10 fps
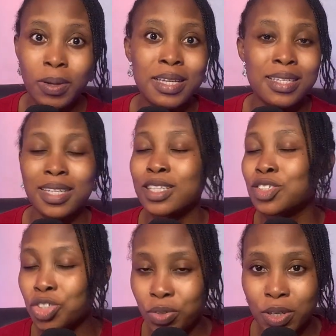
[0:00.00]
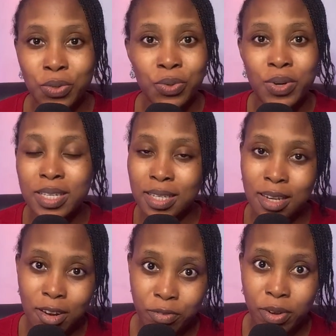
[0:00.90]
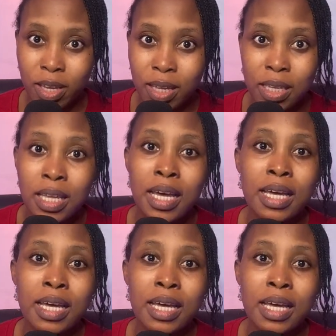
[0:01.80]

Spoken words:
as a Nigerian or as an African,